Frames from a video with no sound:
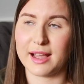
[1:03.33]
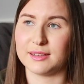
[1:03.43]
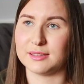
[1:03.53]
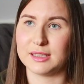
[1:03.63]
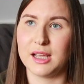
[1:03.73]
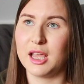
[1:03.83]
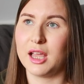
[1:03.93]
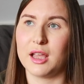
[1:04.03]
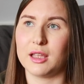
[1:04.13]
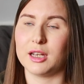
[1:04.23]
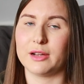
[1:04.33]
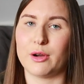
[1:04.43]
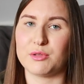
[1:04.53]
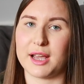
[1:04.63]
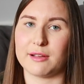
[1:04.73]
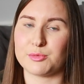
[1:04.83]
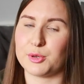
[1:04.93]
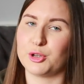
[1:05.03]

And in our old house,